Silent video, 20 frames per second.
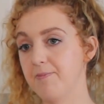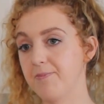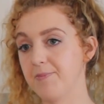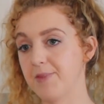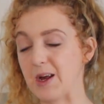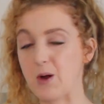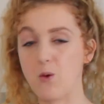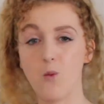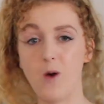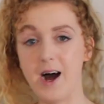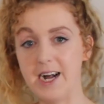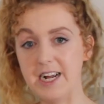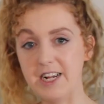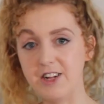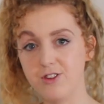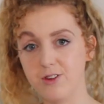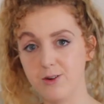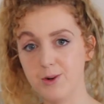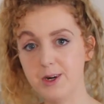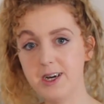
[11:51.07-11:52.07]
like why
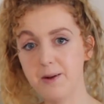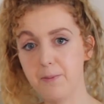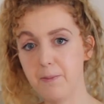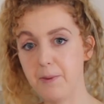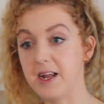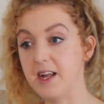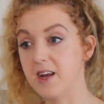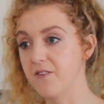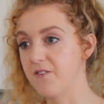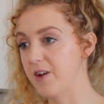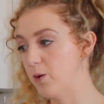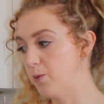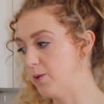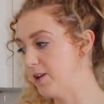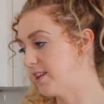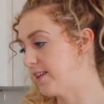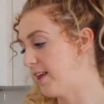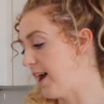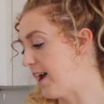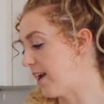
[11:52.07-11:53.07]
do it? But if it
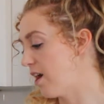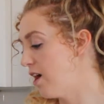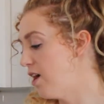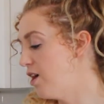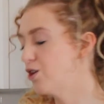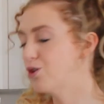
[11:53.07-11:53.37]
was like